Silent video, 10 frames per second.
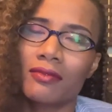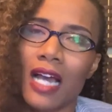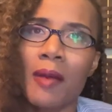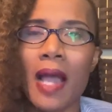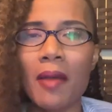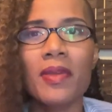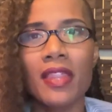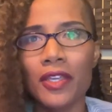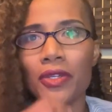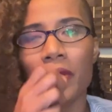I'm happy
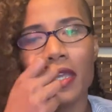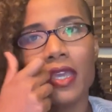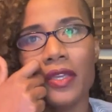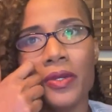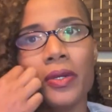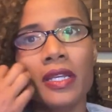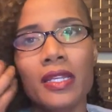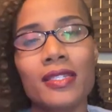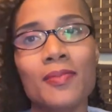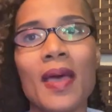that you can get your
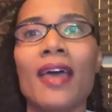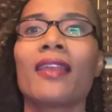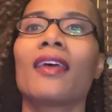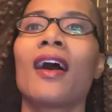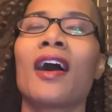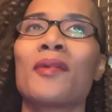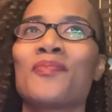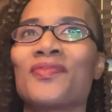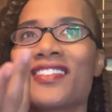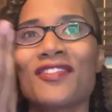needs met.
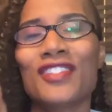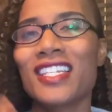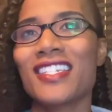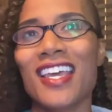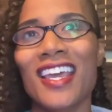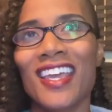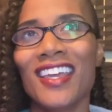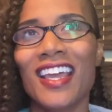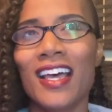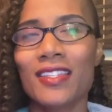
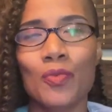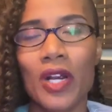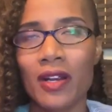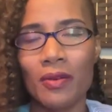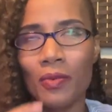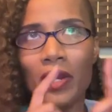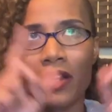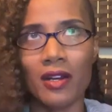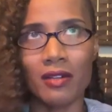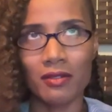Today, as
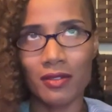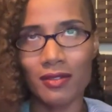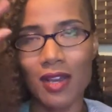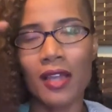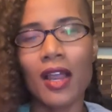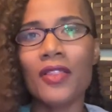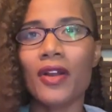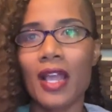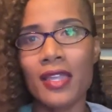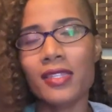we're on
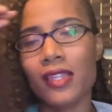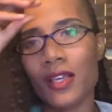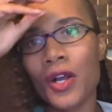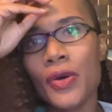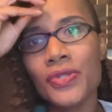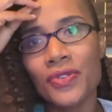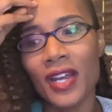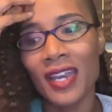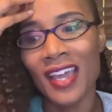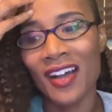other ends of the coast
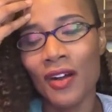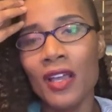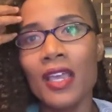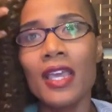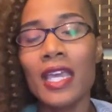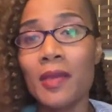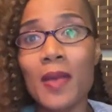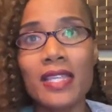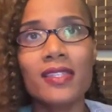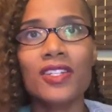right now, he
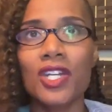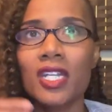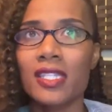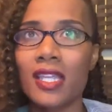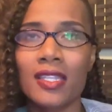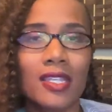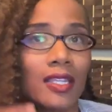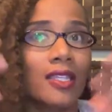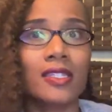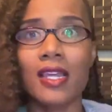messaged and he says
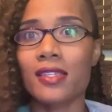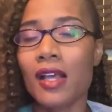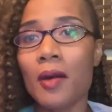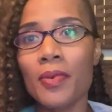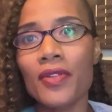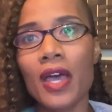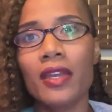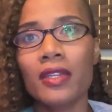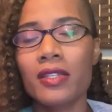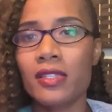like this nice couple
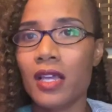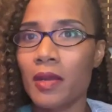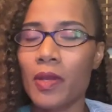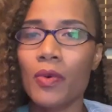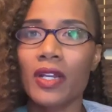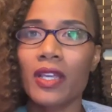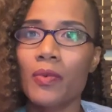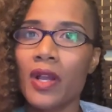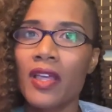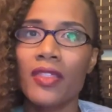that he's going to be
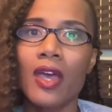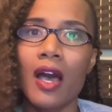working with.